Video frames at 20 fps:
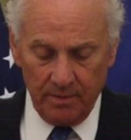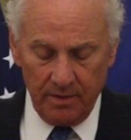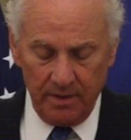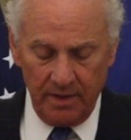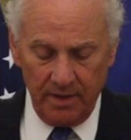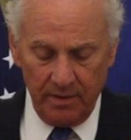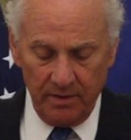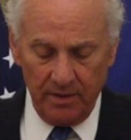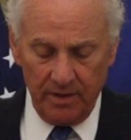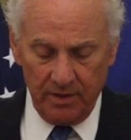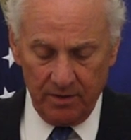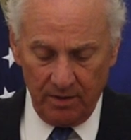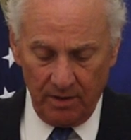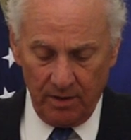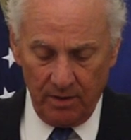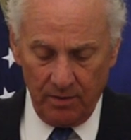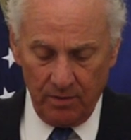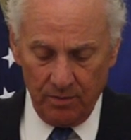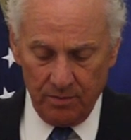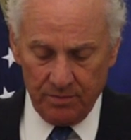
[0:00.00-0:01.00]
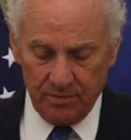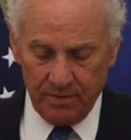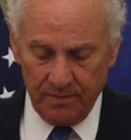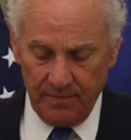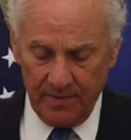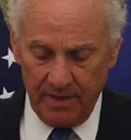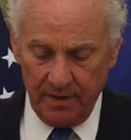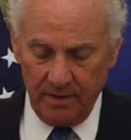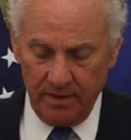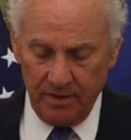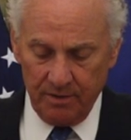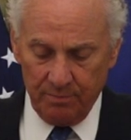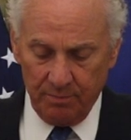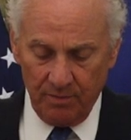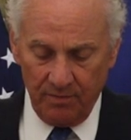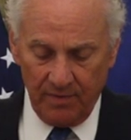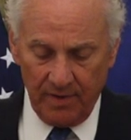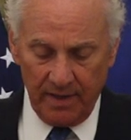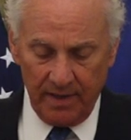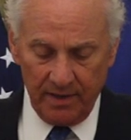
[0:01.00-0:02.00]
in these laws, in these
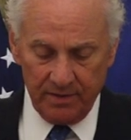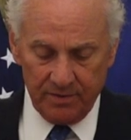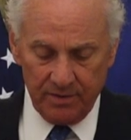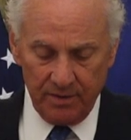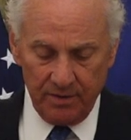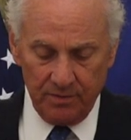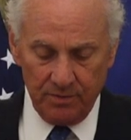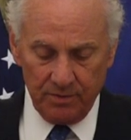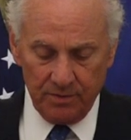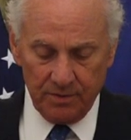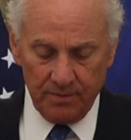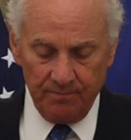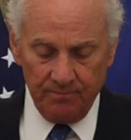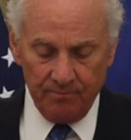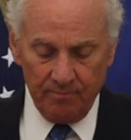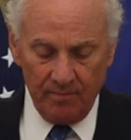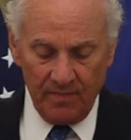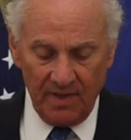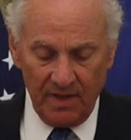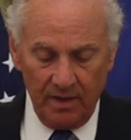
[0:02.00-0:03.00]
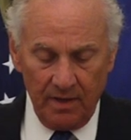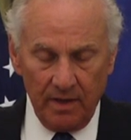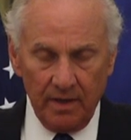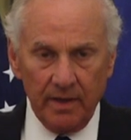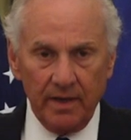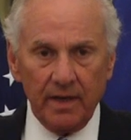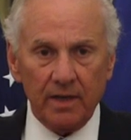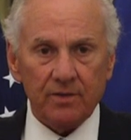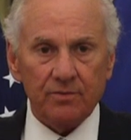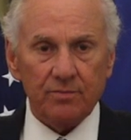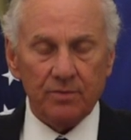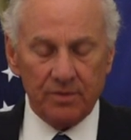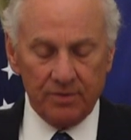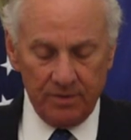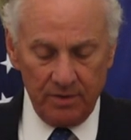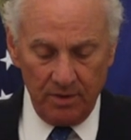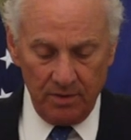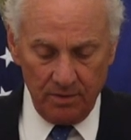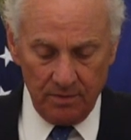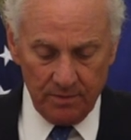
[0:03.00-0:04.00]
provisos. And as a
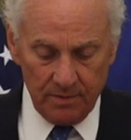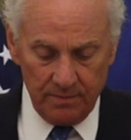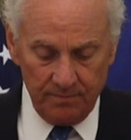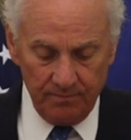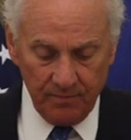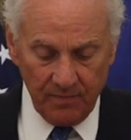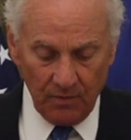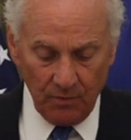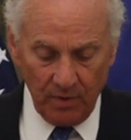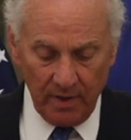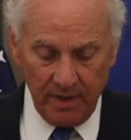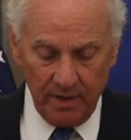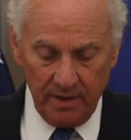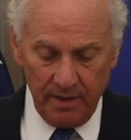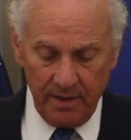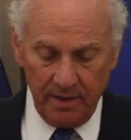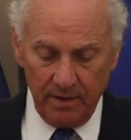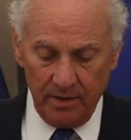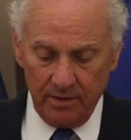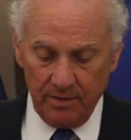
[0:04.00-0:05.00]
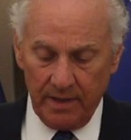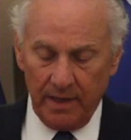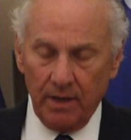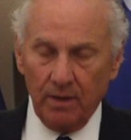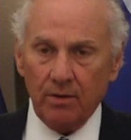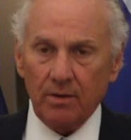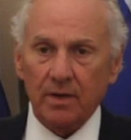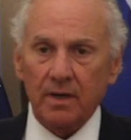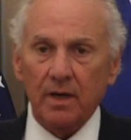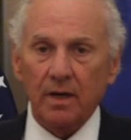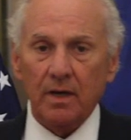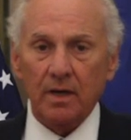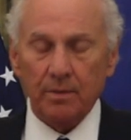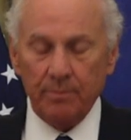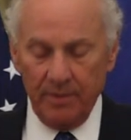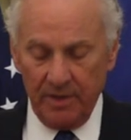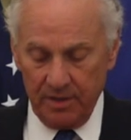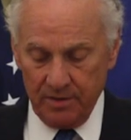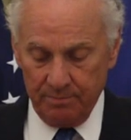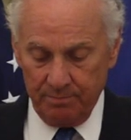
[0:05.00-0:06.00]
result, right now, our
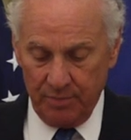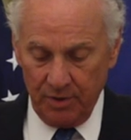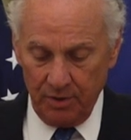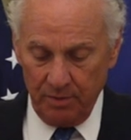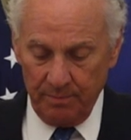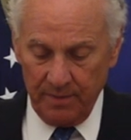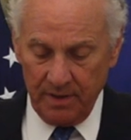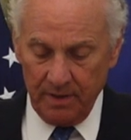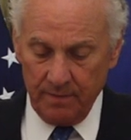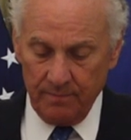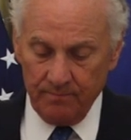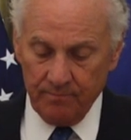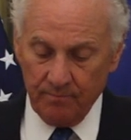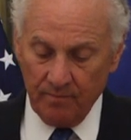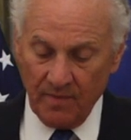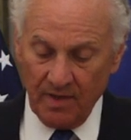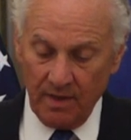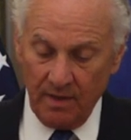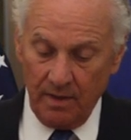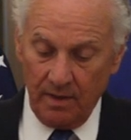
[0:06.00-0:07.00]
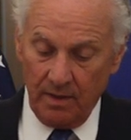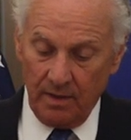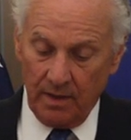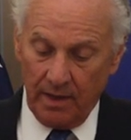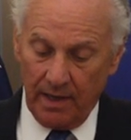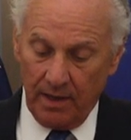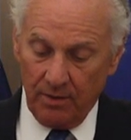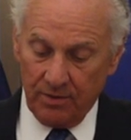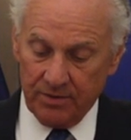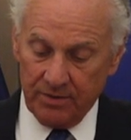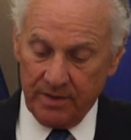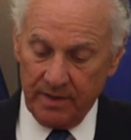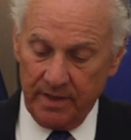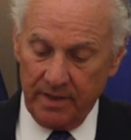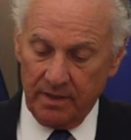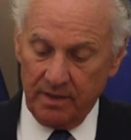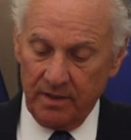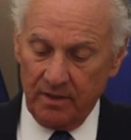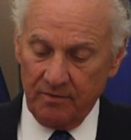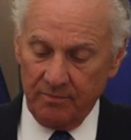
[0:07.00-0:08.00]
economy is booming. Our
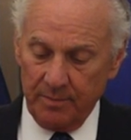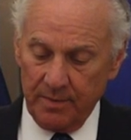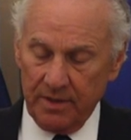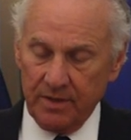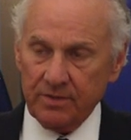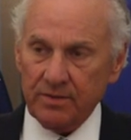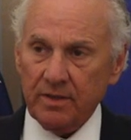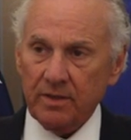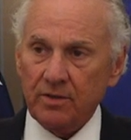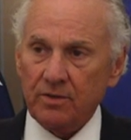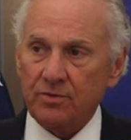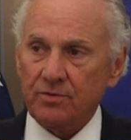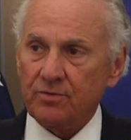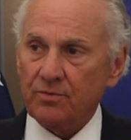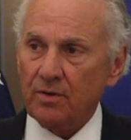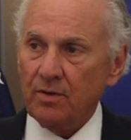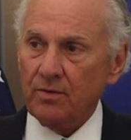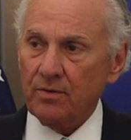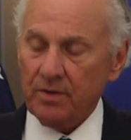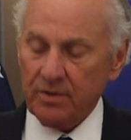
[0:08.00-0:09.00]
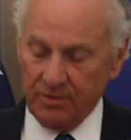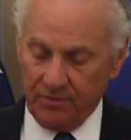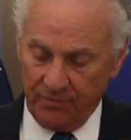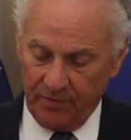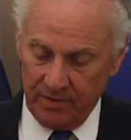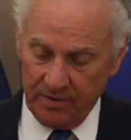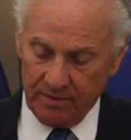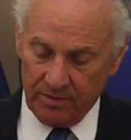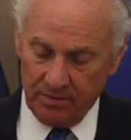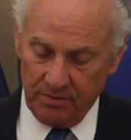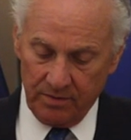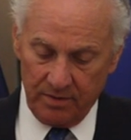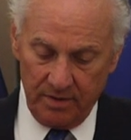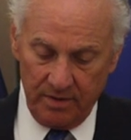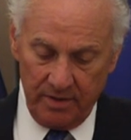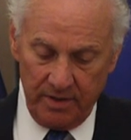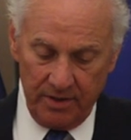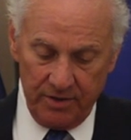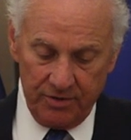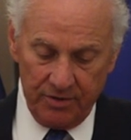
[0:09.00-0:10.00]
state government is in the strongest fiscal
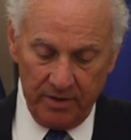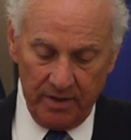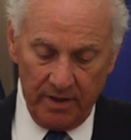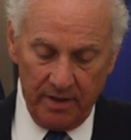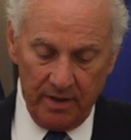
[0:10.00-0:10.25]
condition